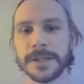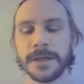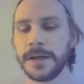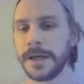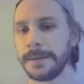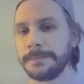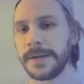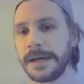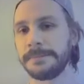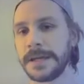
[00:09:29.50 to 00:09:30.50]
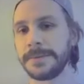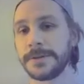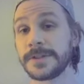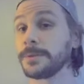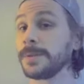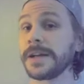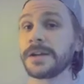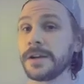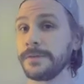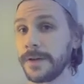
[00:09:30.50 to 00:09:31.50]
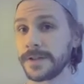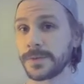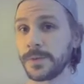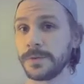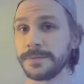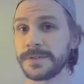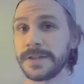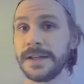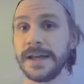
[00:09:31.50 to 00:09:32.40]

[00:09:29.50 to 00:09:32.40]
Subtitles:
and maybe you still play Glowfire Swarms,